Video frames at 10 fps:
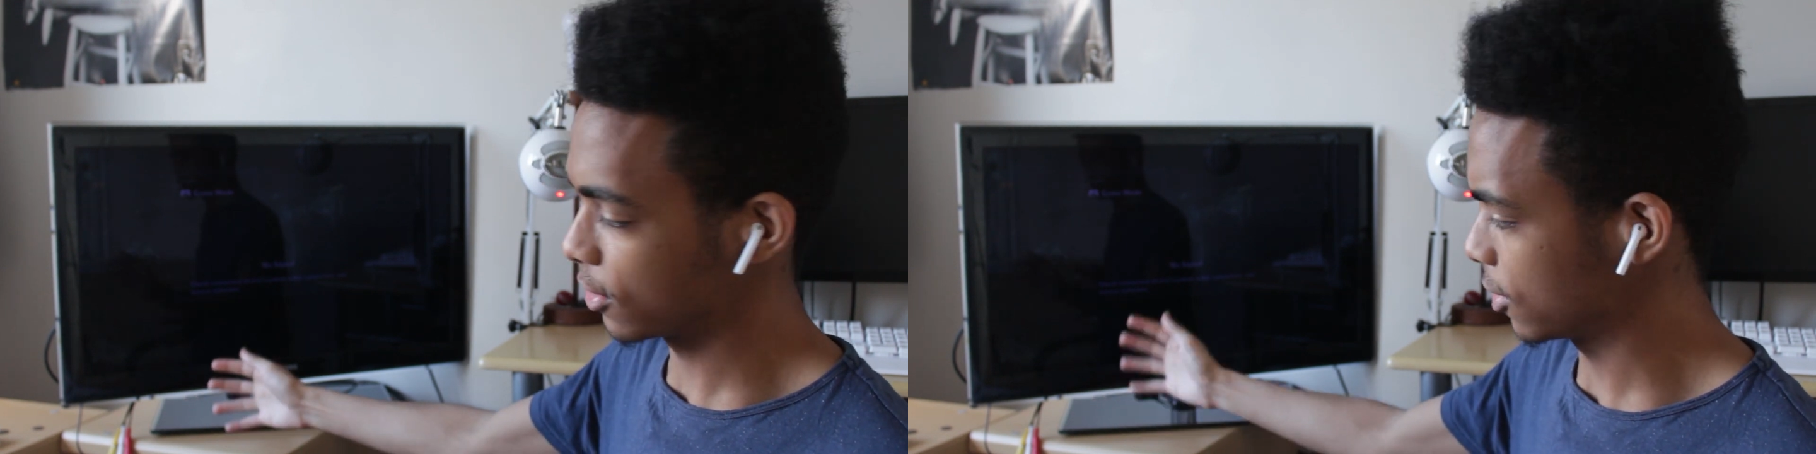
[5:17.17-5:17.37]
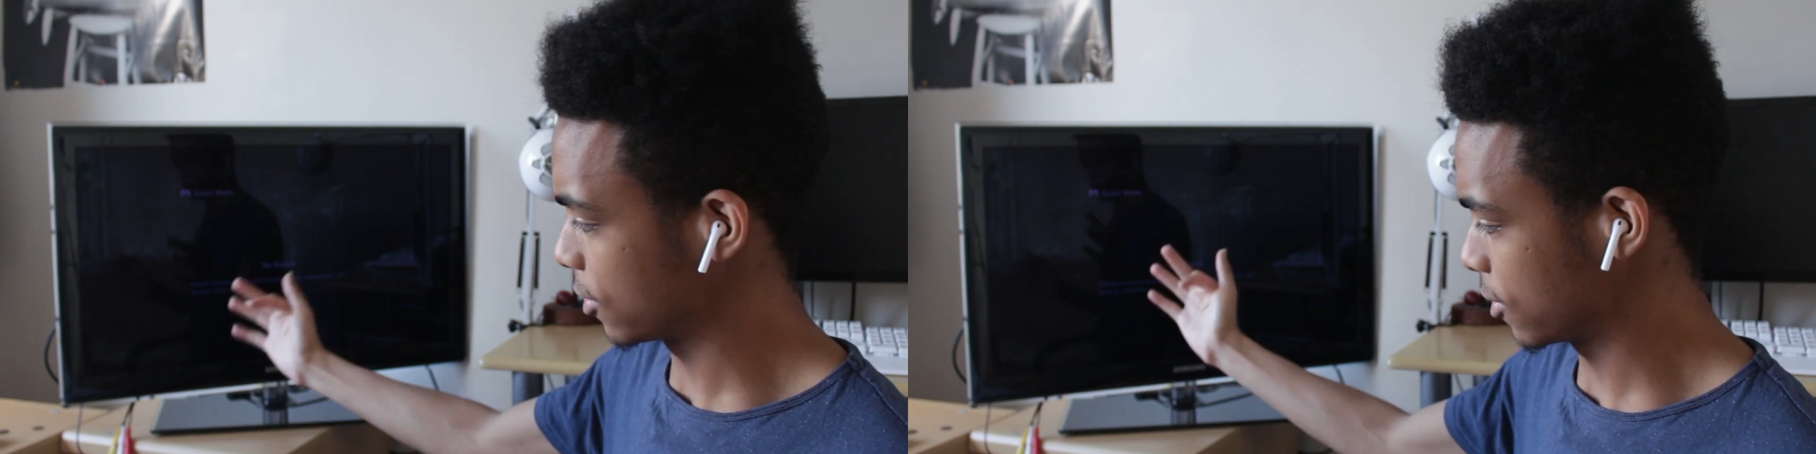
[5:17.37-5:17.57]

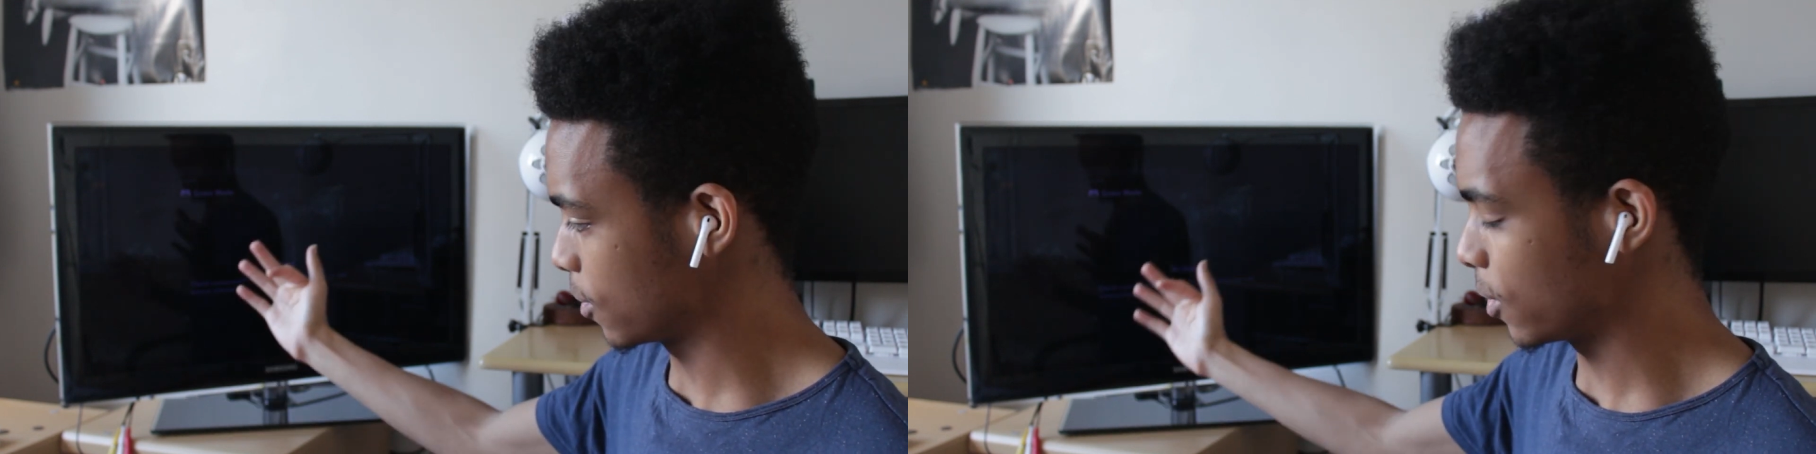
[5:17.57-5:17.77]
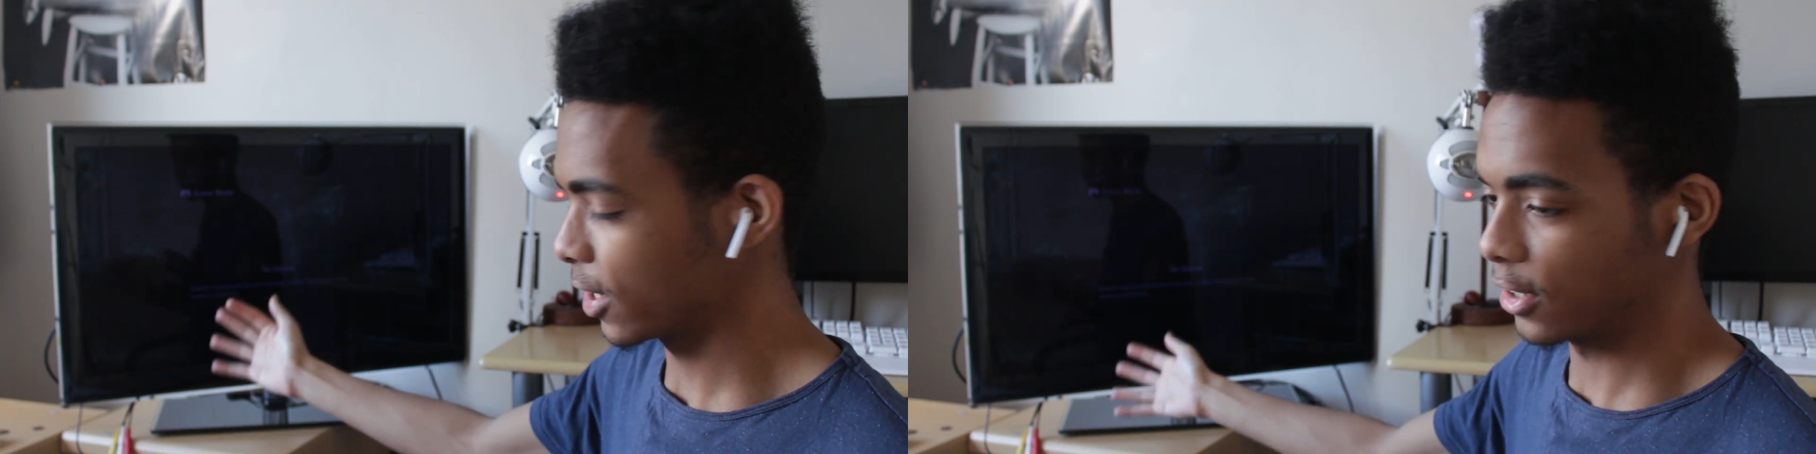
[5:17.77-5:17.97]
because the
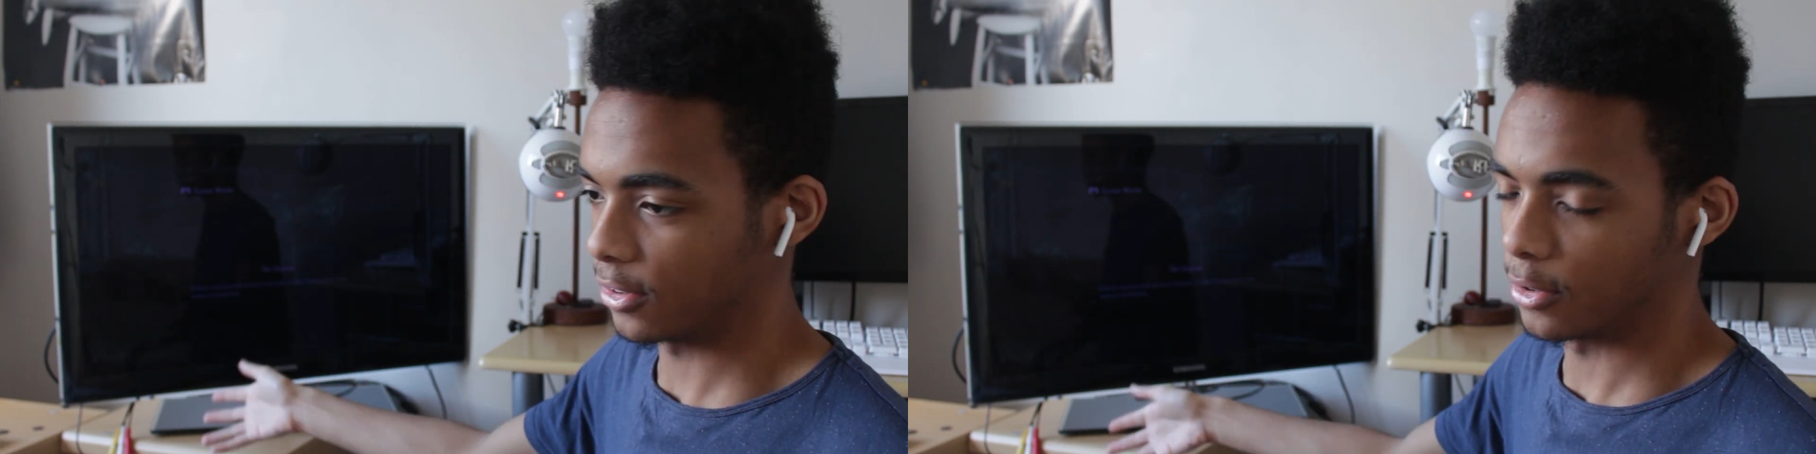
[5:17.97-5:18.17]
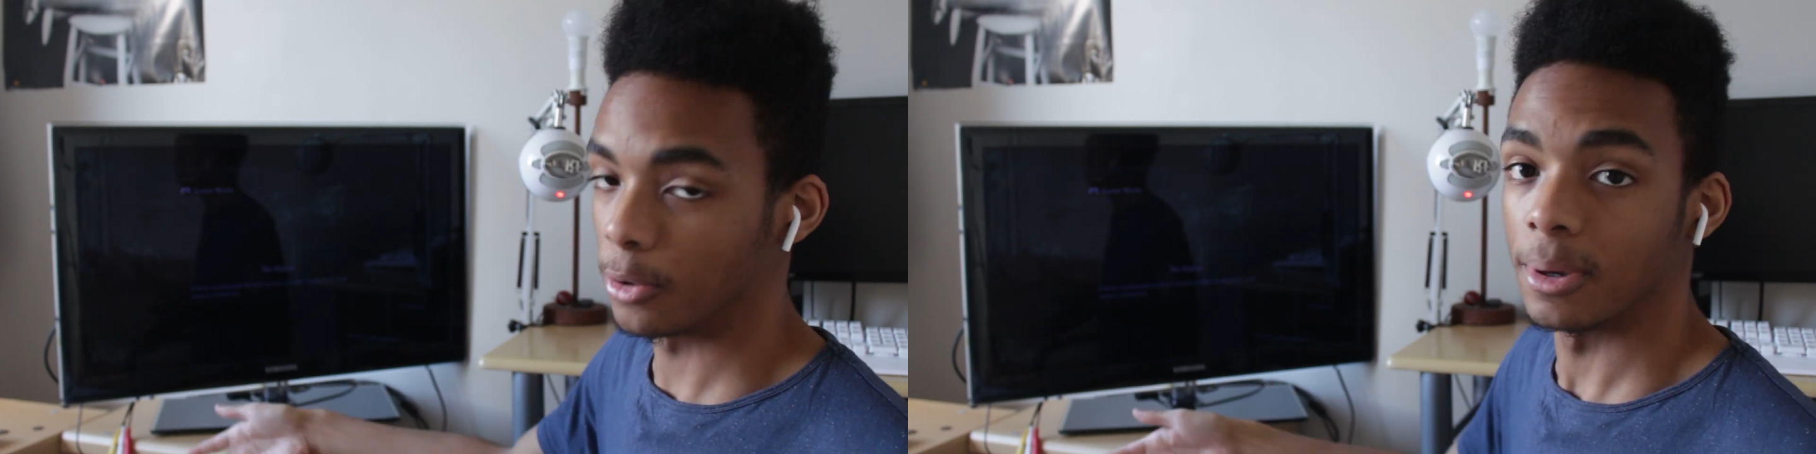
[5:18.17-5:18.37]

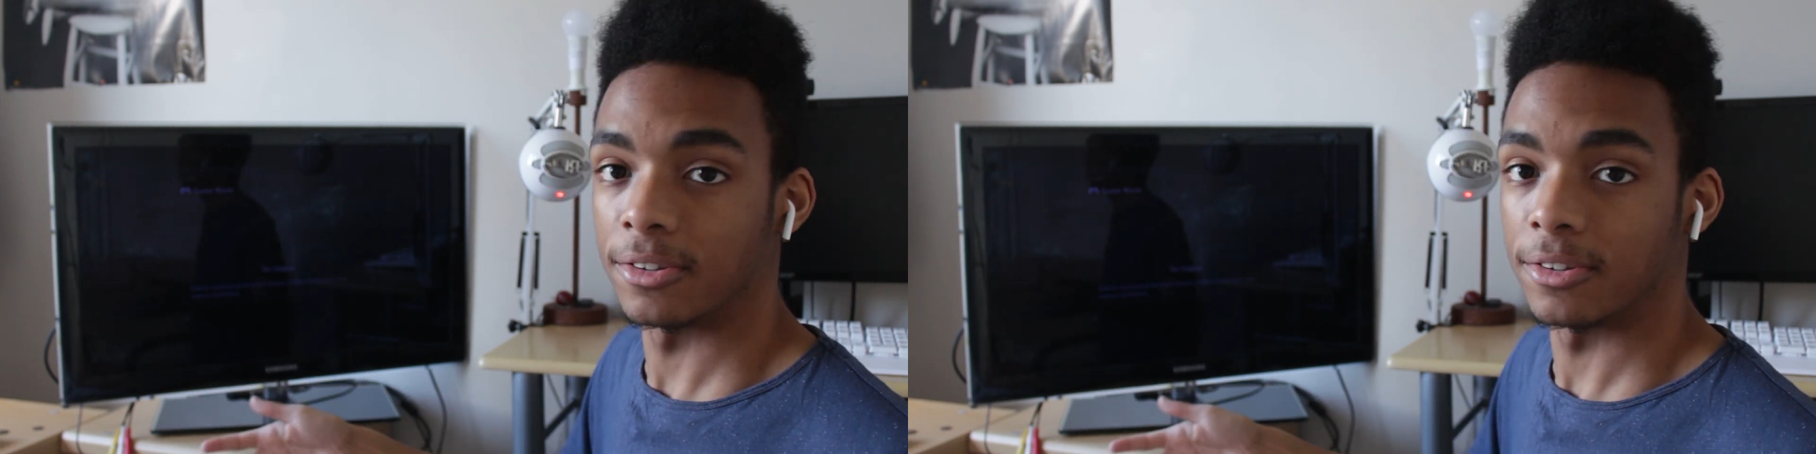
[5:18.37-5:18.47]
wires and all my